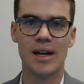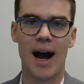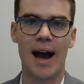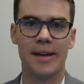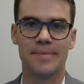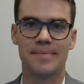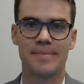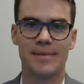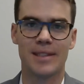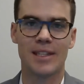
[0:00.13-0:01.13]
Hi,
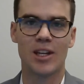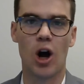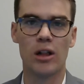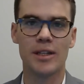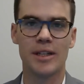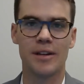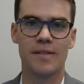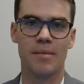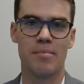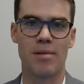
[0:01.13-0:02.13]
Colin here
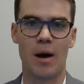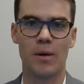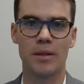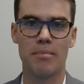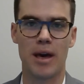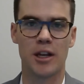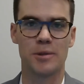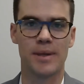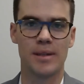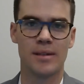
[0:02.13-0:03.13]
from Brown Wealth
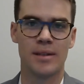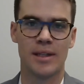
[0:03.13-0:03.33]
Management,